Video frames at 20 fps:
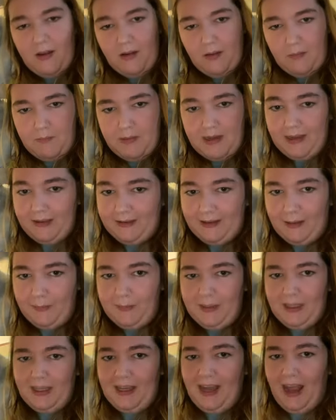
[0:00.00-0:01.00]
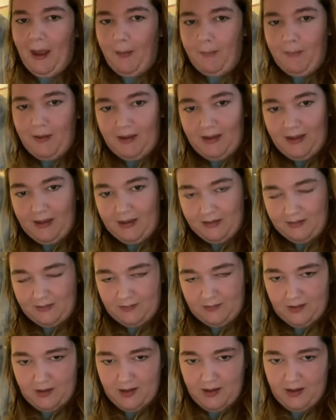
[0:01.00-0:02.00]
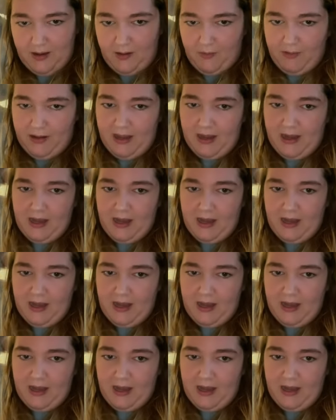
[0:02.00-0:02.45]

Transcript: because something happened, and